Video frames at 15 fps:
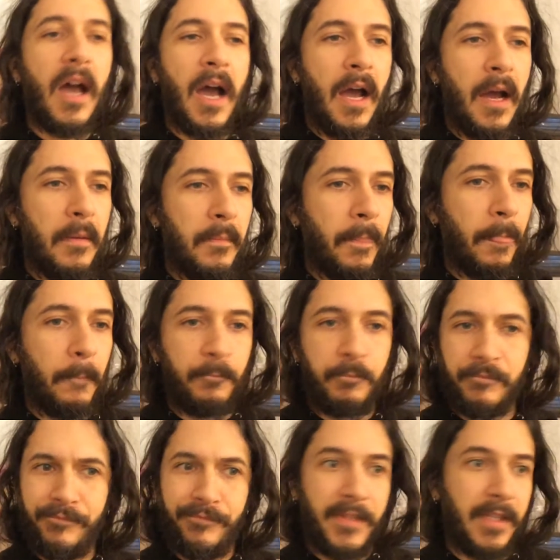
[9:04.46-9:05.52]
Um,
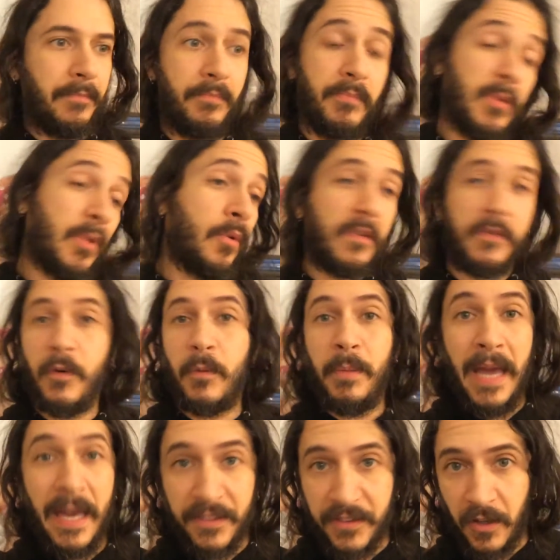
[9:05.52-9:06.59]
beautiful
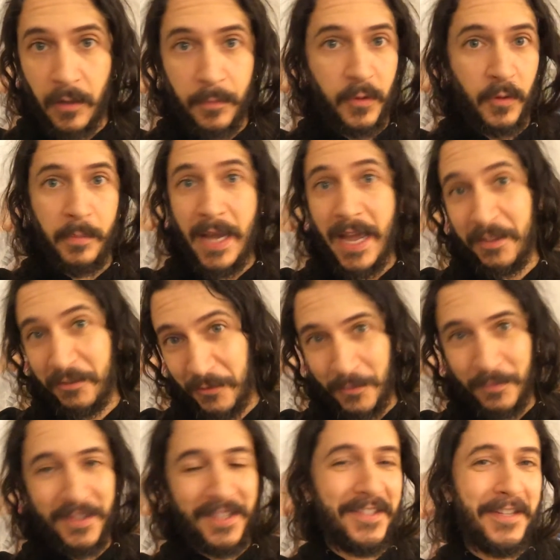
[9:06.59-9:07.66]
bathtubs or
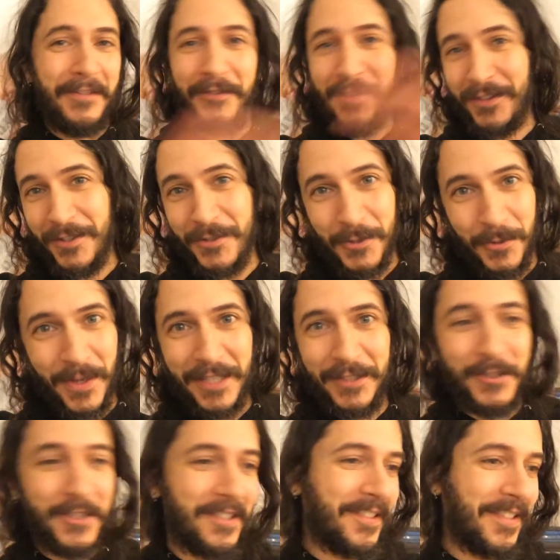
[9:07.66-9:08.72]
bathrooms in different
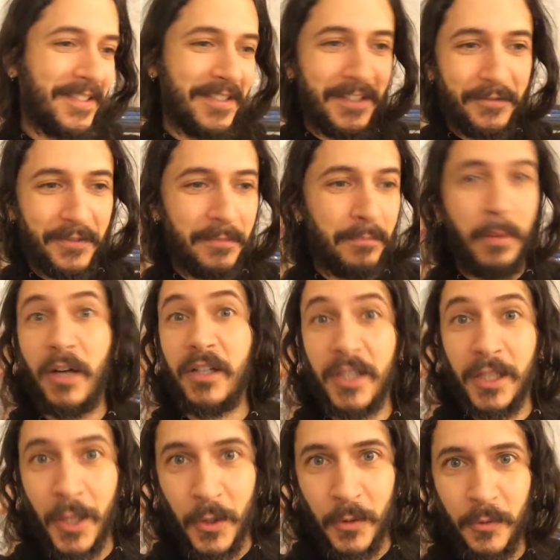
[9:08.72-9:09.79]
situations and different
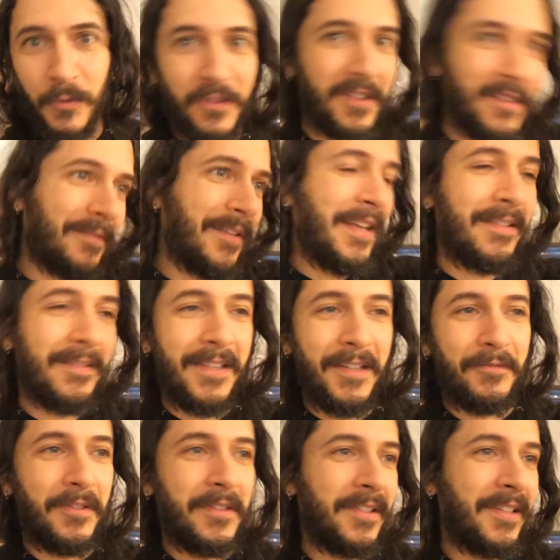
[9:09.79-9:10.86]
bungalows and, and
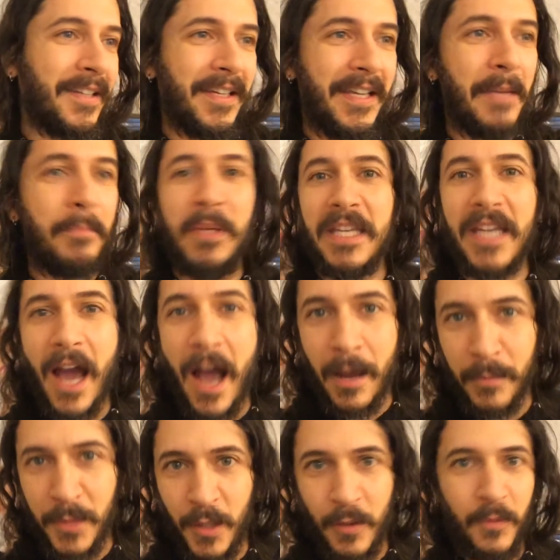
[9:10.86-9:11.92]
different uh, hippie
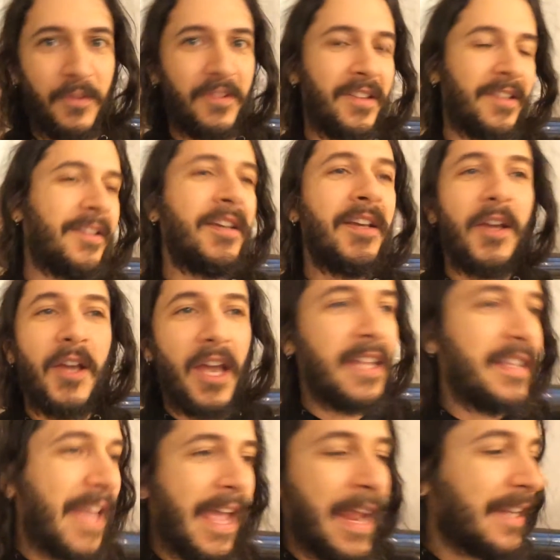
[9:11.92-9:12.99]
communes and,
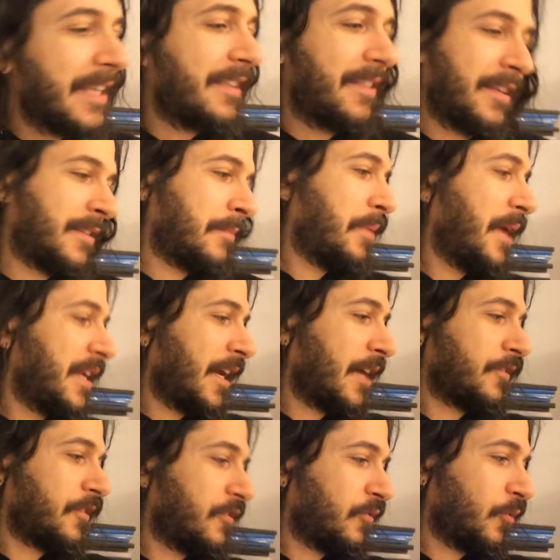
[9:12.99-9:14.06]
and anything depending
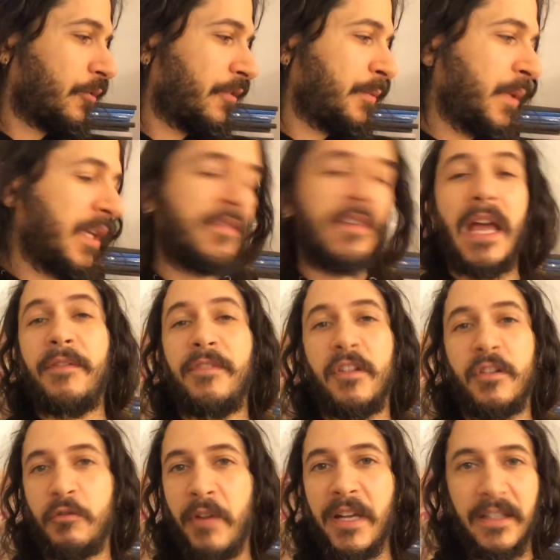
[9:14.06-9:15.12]
on the story. We even had
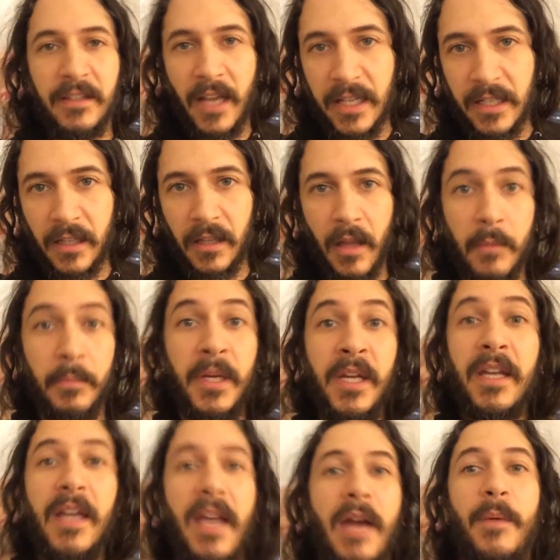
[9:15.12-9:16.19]
this great nightclub
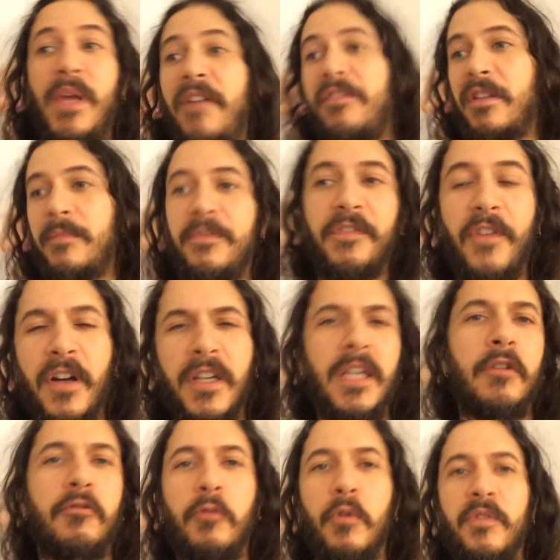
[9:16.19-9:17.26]
and we have some
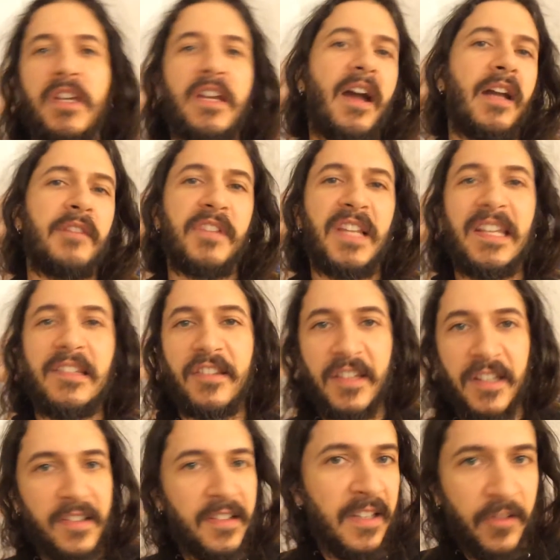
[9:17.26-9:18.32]
funky, groovy kind of late
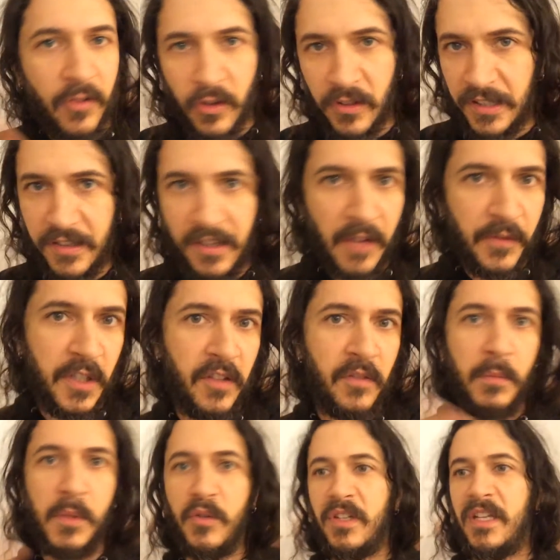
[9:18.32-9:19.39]
60s, early
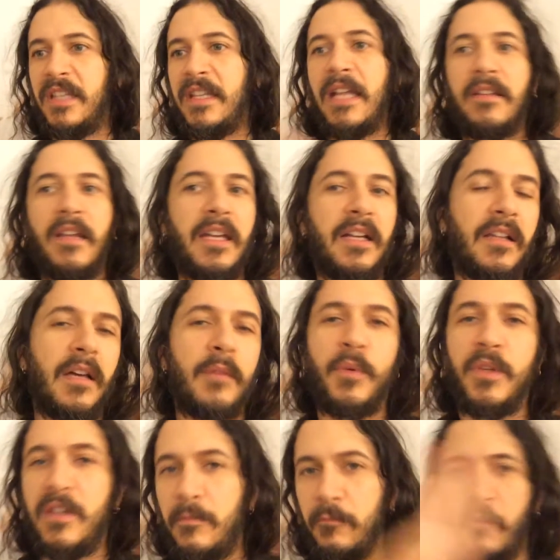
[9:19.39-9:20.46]
70s music in that nightclub
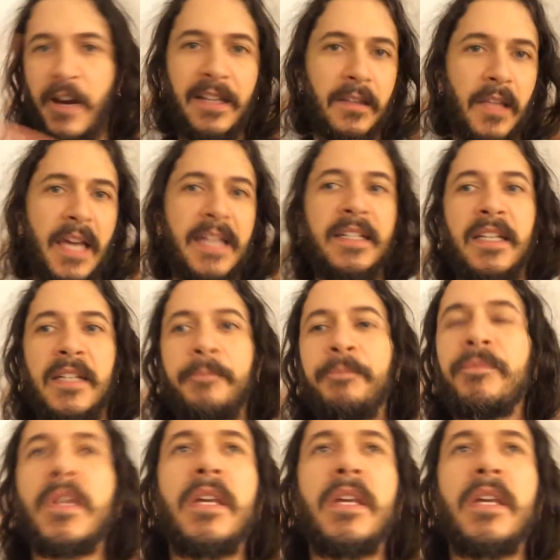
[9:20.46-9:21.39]
with some red lighting.